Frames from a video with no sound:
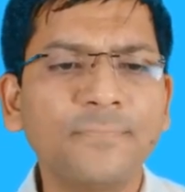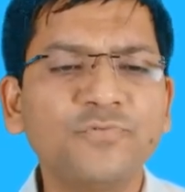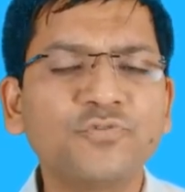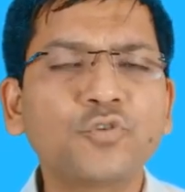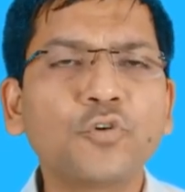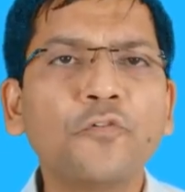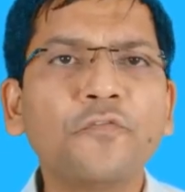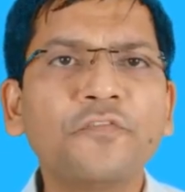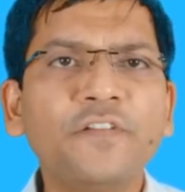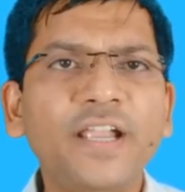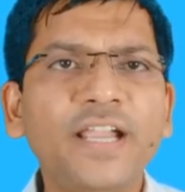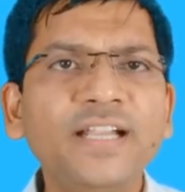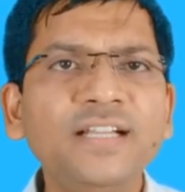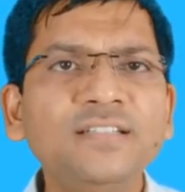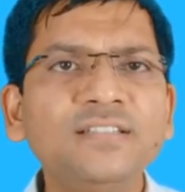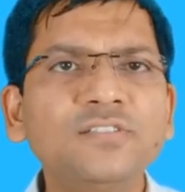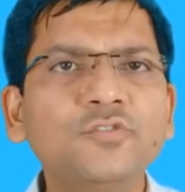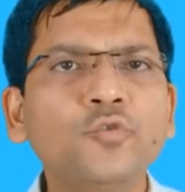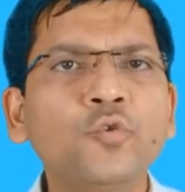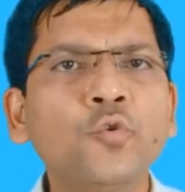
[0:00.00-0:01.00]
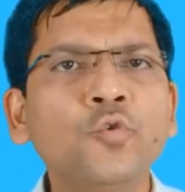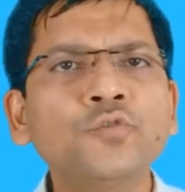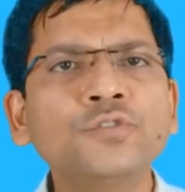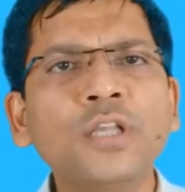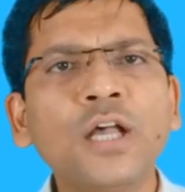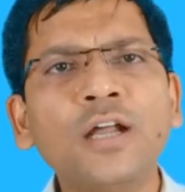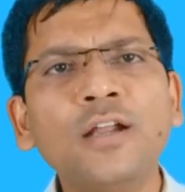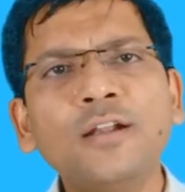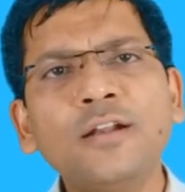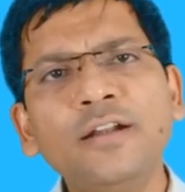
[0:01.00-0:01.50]
So friends, those
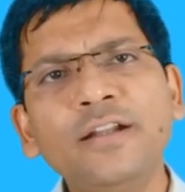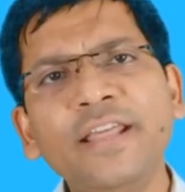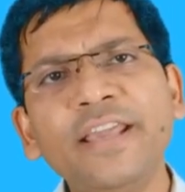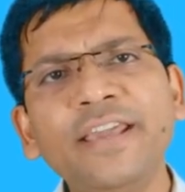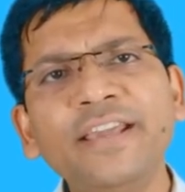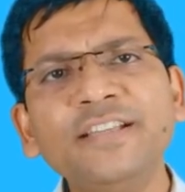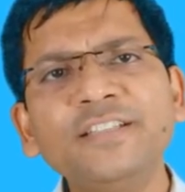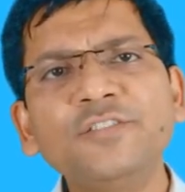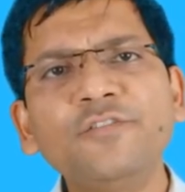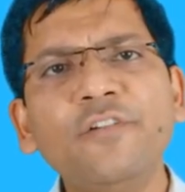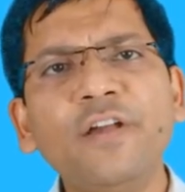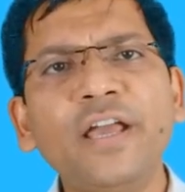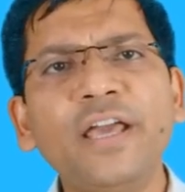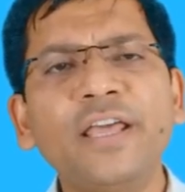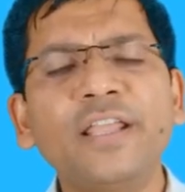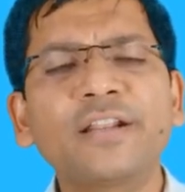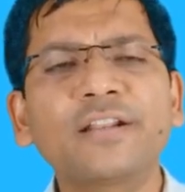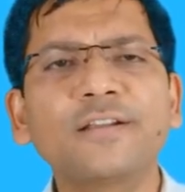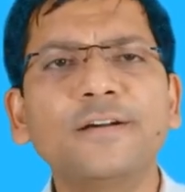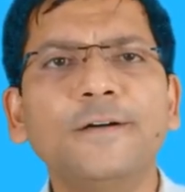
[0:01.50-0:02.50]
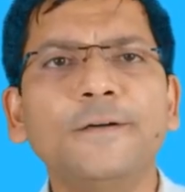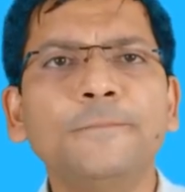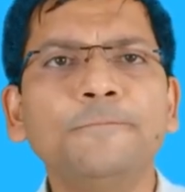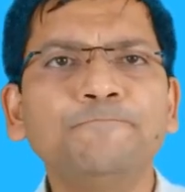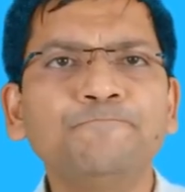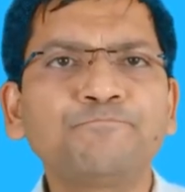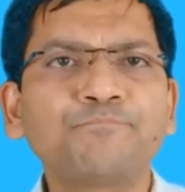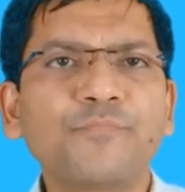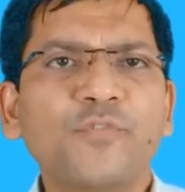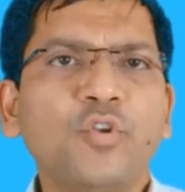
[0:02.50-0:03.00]
are days where,
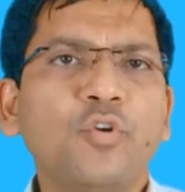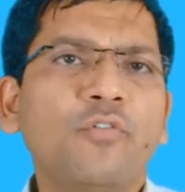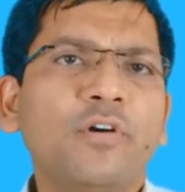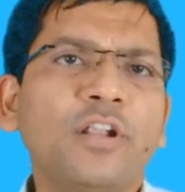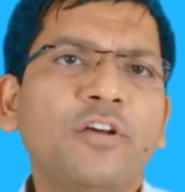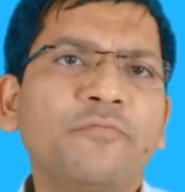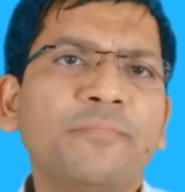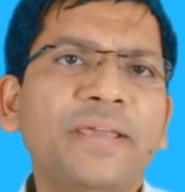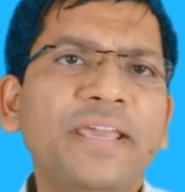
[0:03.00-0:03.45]
one of my